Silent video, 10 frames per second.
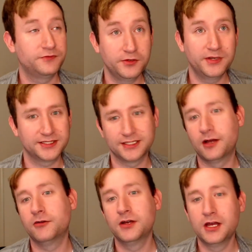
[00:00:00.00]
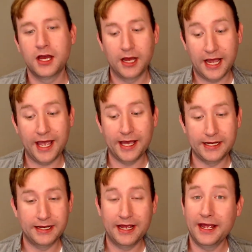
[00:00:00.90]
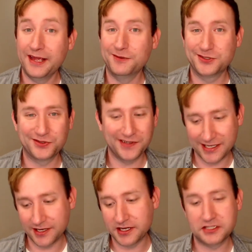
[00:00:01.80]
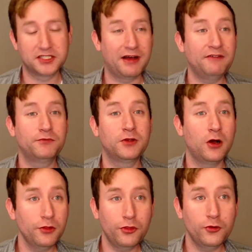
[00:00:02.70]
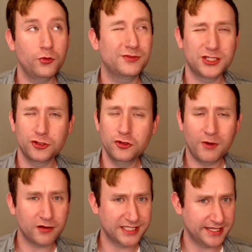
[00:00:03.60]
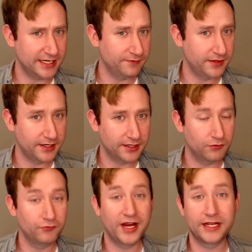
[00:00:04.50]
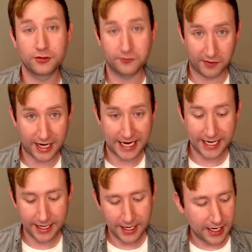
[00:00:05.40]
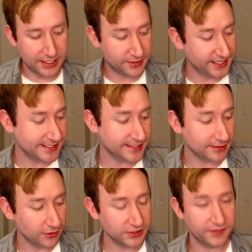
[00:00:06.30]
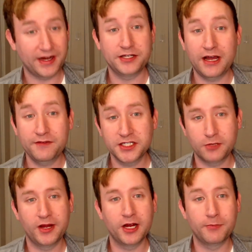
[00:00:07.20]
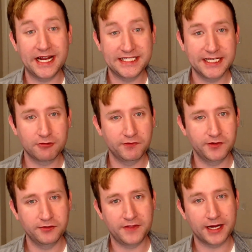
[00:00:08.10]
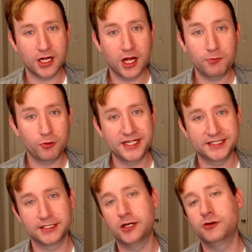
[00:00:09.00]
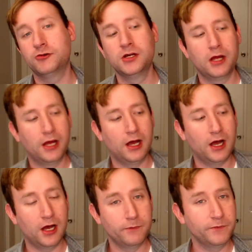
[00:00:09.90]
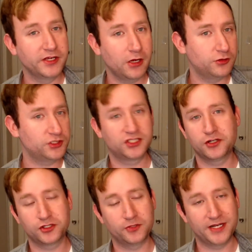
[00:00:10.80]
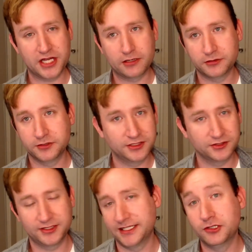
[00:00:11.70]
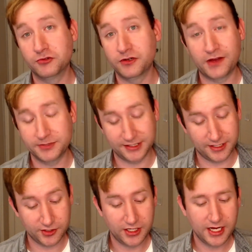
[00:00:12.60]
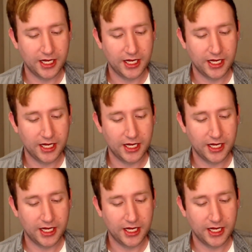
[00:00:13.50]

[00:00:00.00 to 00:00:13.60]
months ago, and it was really good. So I've gone through two bottles, I think, of their regular rye. So this is a little different. I don't have it to compare, but I did a review of that a couple weeks ago. You can go just search through my channel. You'll see a new Riff episode.